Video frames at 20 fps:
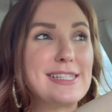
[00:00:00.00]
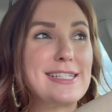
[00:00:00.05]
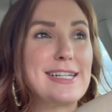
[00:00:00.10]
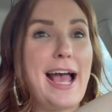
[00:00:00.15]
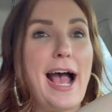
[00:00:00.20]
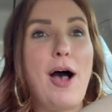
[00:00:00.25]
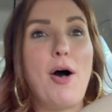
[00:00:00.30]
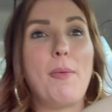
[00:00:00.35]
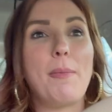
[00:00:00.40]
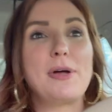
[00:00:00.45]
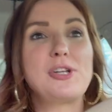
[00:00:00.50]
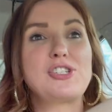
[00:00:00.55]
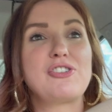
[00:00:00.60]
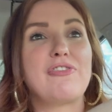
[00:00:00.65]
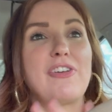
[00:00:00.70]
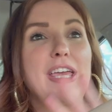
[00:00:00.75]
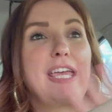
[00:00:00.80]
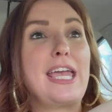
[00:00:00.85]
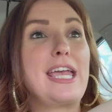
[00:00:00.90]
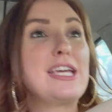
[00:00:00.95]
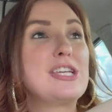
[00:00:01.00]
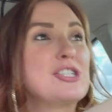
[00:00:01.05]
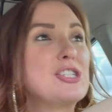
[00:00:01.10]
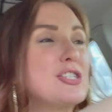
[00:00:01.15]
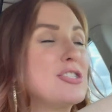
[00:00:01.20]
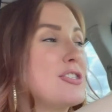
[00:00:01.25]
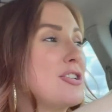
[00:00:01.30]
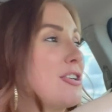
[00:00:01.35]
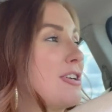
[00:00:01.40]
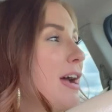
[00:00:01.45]
Now a bunch of
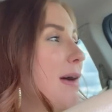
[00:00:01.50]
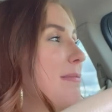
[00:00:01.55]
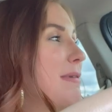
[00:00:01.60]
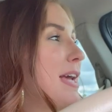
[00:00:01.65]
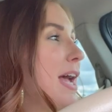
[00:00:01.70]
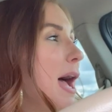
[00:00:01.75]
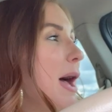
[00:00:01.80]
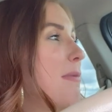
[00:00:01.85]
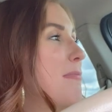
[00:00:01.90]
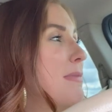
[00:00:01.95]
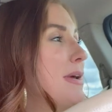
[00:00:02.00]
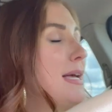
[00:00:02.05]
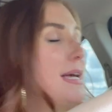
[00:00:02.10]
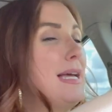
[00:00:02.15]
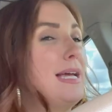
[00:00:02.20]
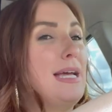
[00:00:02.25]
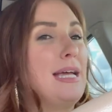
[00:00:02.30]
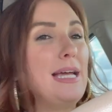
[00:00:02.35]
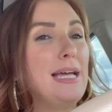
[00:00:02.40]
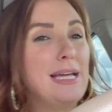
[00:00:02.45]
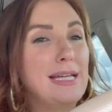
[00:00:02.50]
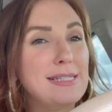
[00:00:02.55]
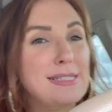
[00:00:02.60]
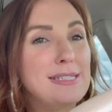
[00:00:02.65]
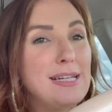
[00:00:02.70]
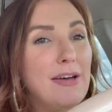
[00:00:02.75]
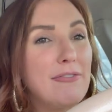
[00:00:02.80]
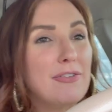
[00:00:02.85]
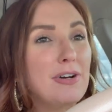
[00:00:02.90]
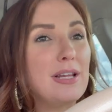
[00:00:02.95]
vacations are coming up. It's
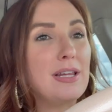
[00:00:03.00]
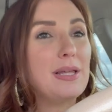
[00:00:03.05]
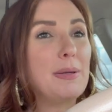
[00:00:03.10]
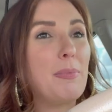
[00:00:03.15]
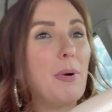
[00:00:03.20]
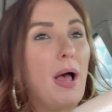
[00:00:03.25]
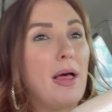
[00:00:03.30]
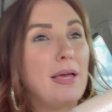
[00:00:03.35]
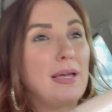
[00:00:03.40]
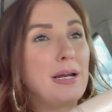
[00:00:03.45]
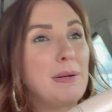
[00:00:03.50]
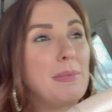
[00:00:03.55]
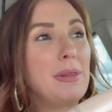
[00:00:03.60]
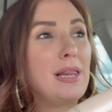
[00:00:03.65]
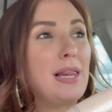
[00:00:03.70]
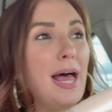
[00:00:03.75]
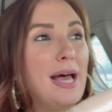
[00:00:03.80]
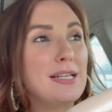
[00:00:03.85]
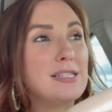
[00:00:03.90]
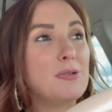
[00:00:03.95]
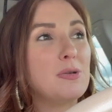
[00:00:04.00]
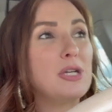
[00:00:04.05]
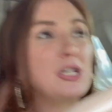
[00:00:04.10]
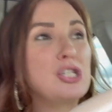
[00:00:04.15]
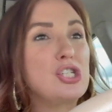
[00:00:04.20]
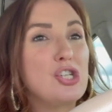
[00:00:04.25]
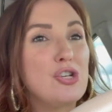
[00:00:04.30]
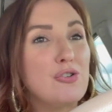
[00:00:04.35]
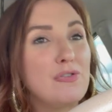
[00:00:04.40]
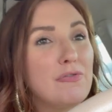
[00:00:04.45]
definitely probably gonna be the last week of
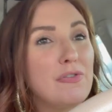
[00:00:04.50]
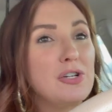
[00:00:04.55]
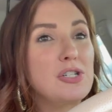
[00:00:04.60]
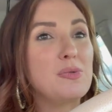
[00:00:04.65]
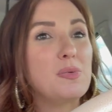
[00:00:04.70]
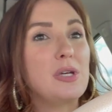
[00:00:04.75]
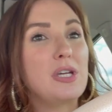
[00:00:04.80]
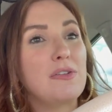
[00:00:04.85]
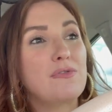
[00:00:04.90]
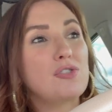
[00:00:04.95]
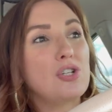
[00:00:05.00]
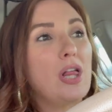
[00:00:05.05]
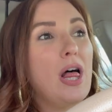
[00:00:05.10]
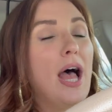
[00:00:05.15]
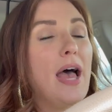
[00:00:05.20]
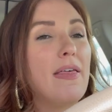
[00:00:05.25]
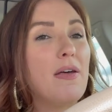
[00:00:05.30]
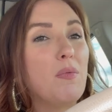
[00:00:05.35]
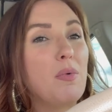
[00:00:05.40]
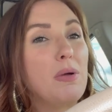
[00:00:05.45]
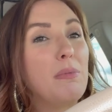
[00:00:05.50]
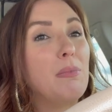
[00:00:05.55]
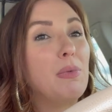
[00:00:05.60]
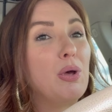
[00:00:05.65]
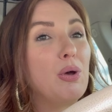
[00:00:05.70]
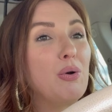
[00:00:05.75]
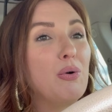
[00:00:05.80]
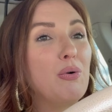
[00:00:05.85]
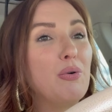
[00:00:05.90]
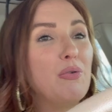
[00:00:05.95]
June, first week of July that we
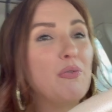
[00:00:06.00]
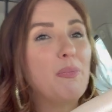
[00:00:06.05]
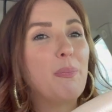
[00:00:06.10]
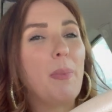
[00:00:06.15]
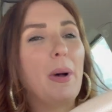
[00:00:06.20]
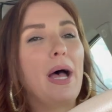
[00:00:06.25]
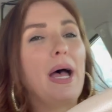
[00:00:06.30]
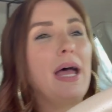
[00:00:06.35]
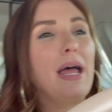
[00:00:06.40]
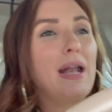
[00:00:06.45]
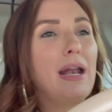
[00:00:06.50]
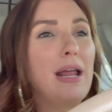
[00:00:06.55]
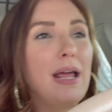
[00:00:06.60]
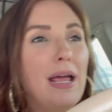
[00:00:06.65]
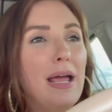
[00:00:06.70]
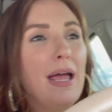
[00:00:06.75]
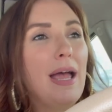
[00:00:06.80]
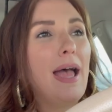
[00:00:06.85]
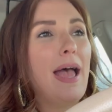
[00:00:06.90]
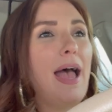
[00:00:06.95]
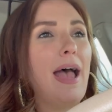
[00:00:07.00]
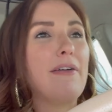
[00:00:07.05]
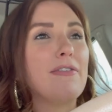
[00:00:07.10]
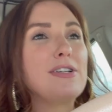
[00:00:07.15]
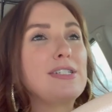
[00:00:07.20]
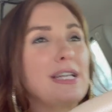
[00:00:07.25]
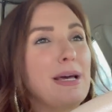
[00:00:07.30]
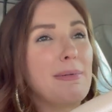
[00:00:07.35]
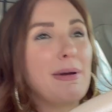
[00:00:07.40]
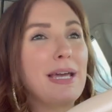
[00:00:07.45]
move. But every
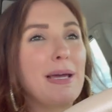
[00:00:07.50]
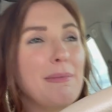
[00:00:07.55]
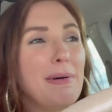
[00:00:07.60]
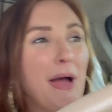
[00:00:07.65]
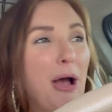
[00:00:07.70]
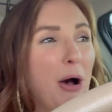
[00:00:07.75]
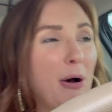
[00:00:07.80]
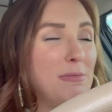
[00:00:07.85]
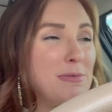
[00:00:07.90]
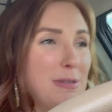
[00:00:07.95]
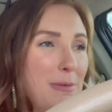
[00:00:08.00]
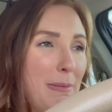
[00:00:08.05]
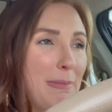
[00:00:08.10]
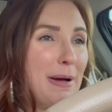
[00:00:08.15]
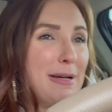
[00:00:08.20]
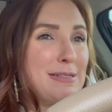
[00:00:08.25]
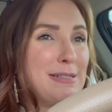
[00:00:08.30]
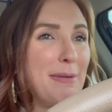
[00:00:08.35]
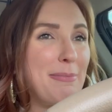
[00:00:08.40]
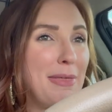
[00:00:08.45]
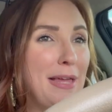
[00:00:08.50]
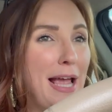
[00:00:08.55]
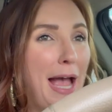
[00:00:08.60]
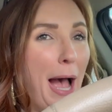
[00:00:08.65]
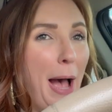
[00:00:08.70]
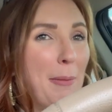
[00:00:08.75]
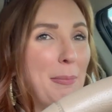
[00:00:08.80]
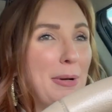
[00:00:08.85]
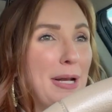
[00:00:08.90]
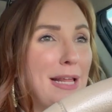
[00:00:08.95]
time I get my hopes up about something
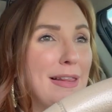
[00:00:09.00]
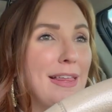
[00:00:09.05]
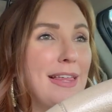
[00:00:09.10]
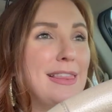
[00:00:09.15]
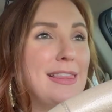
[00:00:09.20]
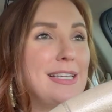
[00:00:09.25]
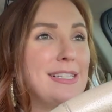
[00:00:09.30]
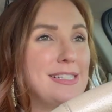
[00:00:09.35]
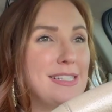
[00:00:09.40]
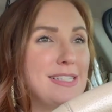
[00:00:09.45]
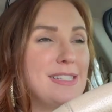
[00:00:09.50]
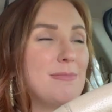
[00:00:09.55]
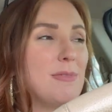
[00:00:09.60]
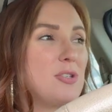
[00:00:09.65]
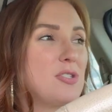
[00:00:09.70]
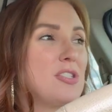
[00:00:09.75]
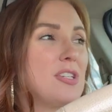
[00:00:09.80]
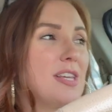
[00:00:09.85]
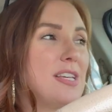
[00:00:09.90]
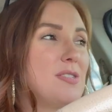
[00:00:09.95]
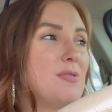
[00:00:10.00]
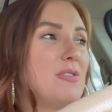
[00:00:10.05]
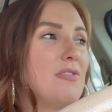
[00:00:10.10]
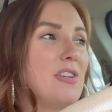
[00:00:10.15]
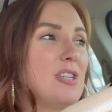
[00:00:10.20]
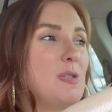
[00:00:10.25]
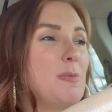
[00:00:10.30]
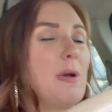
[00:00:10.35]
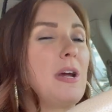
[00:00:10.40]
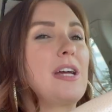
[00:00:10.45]
happening, like this is the most delays we've
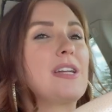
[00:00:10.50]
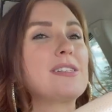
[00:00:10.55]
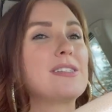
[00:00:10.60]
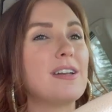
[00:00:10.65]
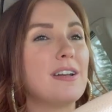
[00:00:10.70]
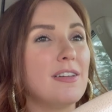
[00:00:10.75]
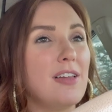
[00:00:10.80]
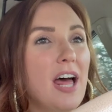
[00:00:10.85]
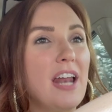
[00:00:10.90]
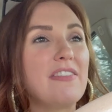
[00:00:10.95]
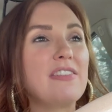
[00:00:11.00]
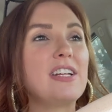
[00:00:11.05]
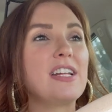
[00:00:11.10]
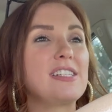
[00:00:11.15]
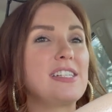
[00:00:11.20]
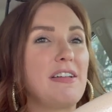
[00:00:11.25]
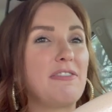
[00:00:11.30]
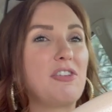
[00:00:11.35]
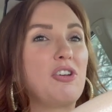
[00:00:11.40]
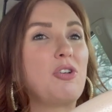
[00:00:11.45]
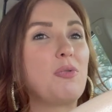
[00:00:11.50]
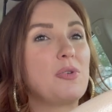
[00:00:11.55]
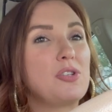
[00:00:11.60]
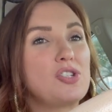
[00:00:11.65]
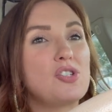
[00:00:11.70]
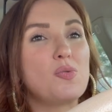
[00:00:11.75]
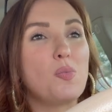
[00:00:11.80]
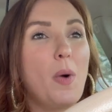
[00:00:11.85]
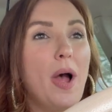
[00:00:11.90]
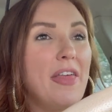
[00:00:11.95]
experienced. And a lot of it does have to do with
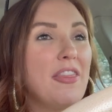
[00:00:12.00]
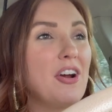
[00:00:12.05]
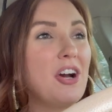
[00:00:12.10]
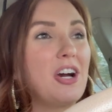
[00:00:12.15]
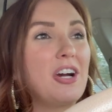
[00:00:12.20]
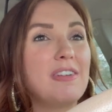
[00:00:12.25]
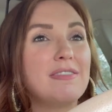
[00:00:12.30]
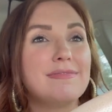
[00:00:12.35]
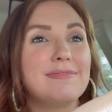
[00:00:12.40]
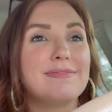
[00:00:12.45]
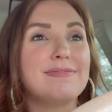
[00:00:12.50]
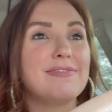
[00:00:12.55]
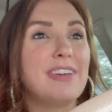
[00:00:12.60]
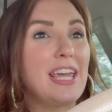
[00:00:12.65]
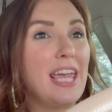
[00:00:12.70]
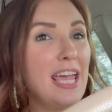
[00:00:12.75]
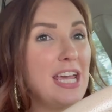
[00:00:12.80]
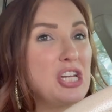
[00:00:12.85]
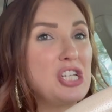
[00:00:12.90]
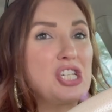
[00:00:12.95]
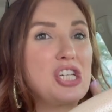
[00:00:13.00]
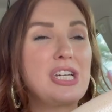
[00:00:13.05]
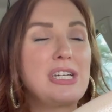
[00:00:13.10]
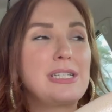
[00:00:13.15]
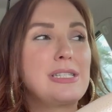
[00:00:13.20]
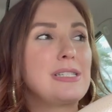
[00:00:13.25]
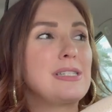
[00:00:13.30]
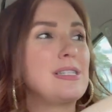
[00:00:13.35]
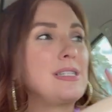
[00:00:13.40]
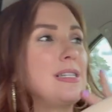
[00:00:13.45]
just weather,
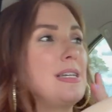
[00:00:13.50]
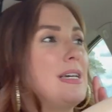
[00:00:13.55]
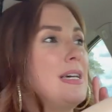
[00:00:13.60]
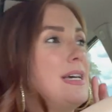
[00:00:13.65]
vacations.